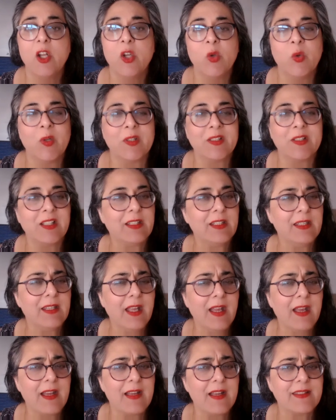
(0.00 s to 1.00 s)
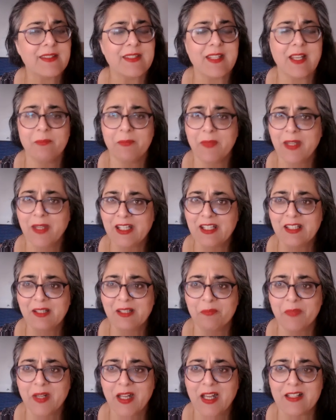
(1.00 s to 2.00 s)
who are kicking ass and making an
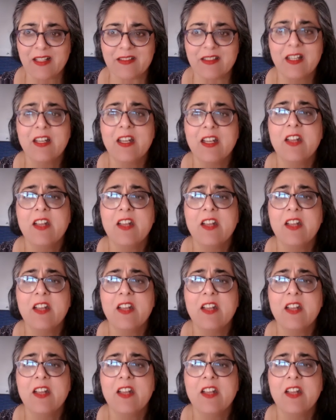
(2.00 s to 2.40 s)
impact,